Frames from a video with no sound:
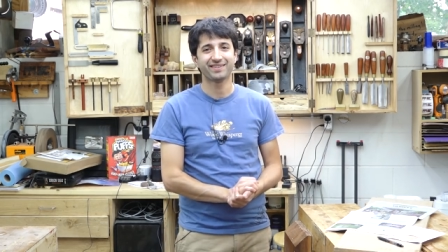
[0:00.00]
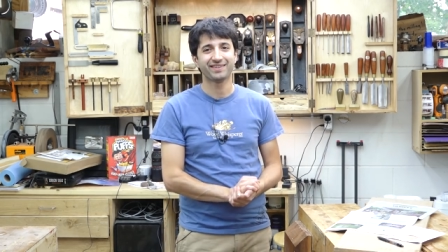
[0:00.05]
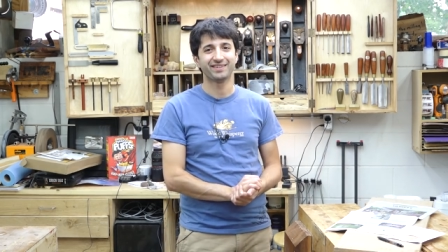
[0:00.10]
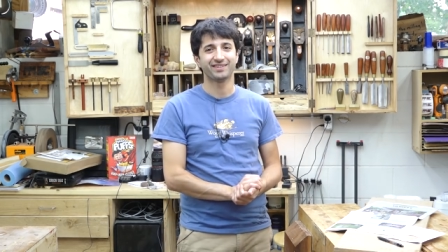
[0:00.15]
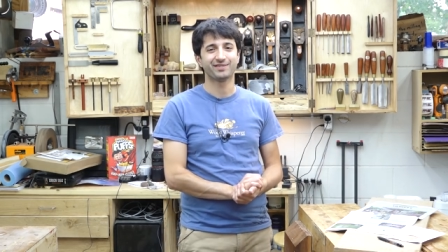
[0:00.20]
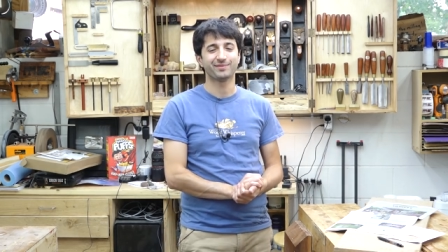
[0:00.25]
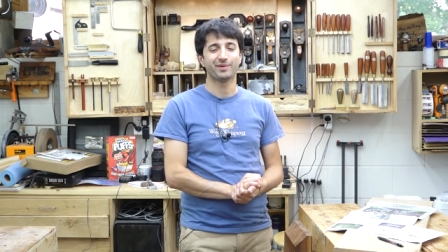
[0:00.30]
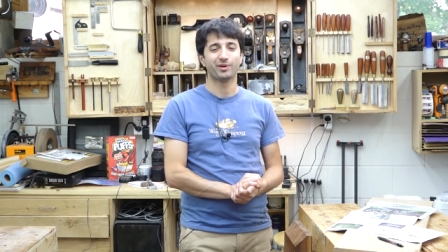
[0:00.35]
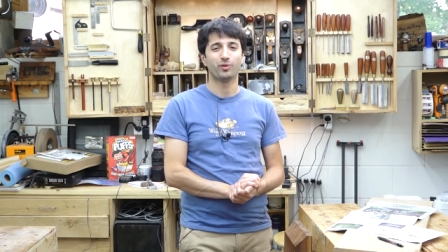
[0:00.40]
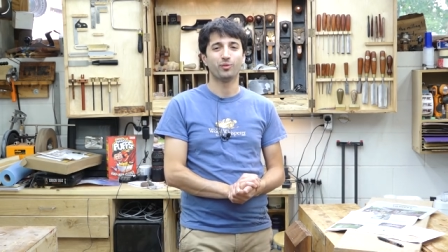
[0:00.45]

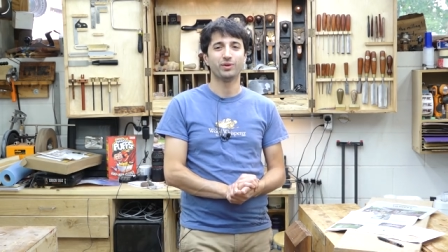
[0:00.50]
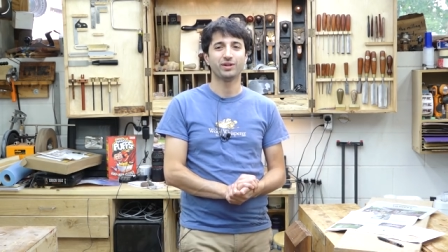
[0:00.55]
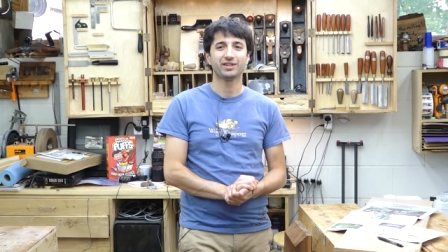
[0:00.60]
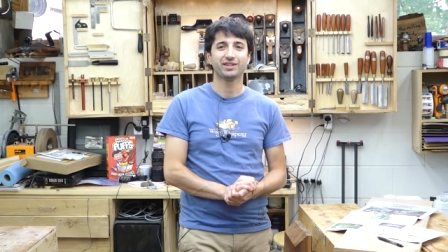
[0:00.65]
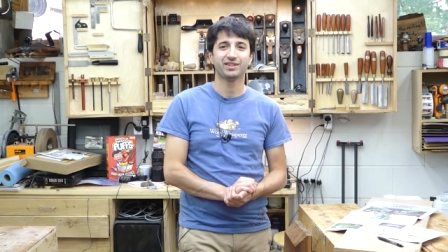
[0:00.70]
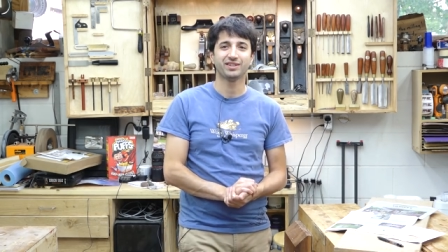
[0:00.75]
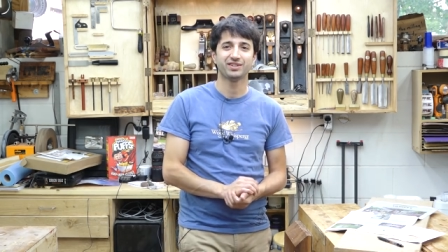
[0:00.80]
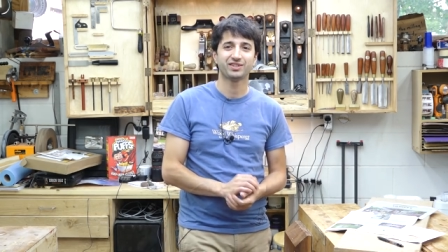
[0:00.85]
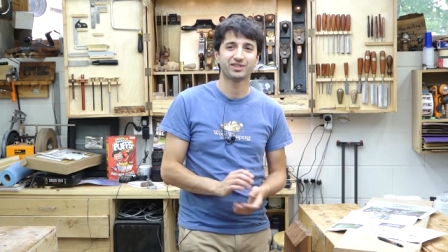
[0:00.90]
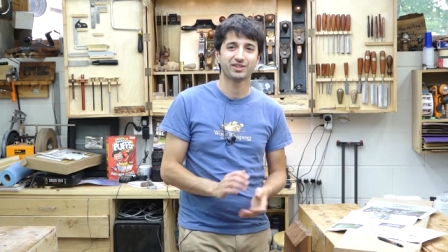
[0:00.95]
This is my
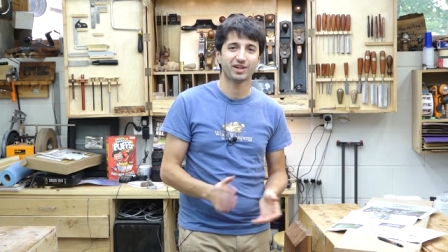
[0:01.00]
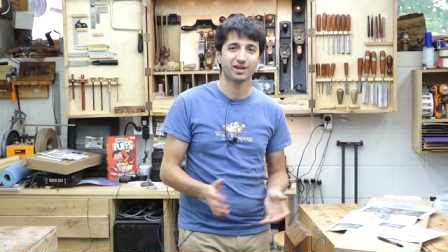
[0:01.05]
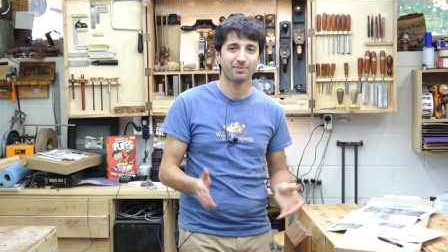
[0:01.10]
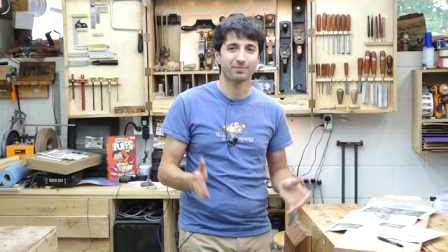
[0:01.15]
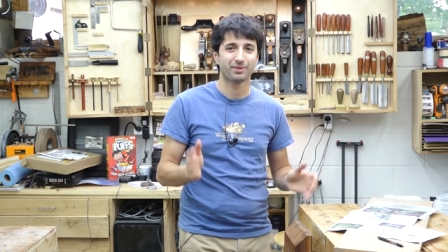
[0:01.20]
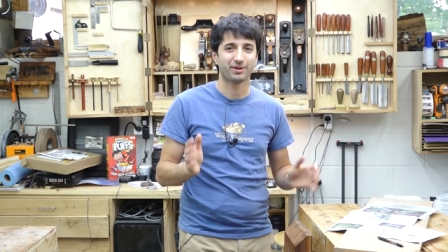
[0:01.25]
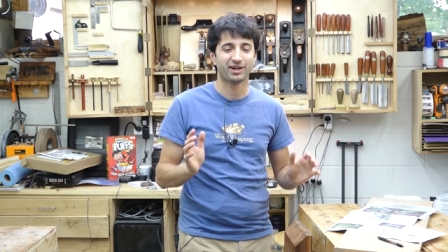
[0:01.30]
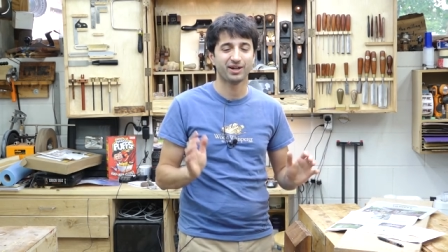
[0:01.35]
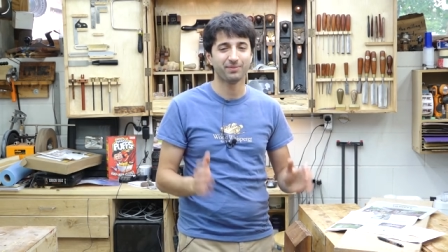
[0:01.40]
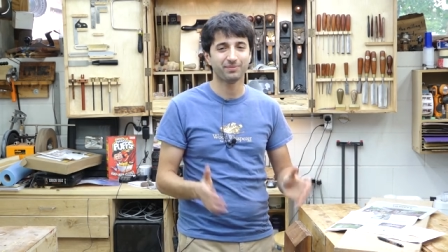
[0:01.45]
weekly
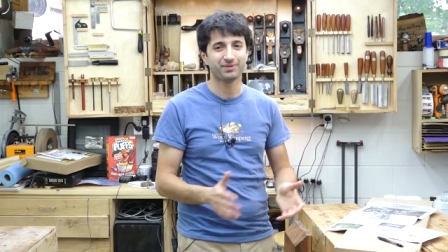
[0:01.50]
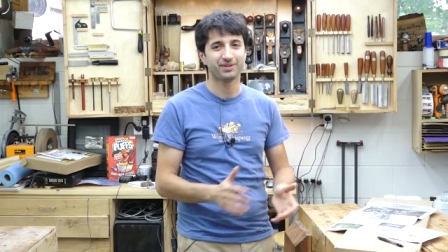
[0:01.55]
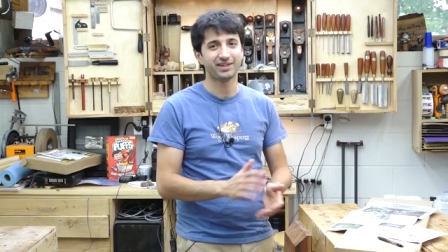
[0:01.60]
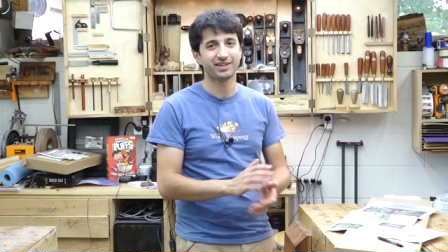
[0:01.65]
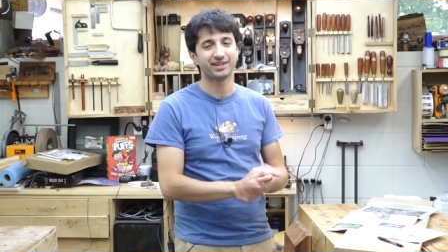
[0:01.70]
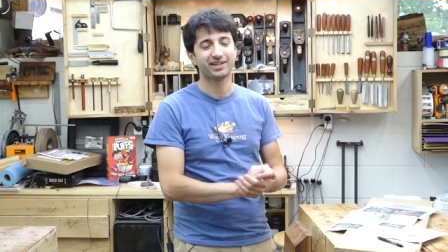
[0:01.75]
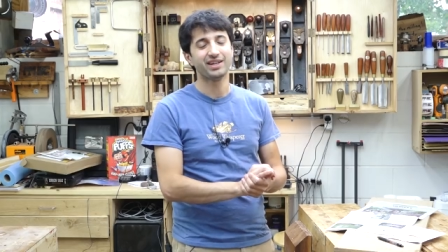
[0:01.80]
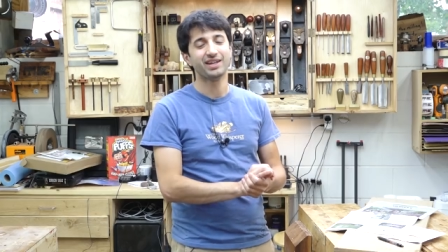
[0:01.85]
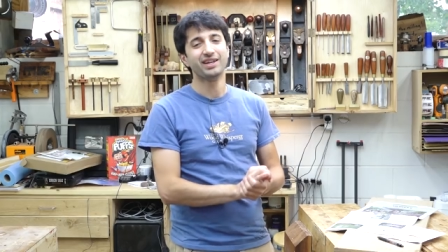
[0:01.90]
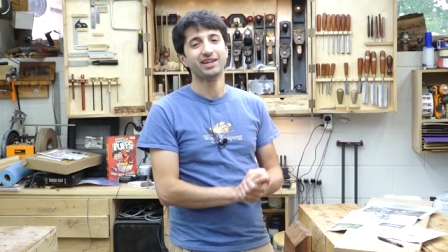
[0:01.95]
shop
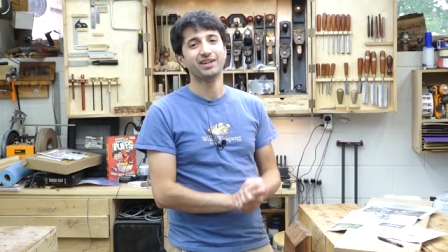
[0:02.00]
update.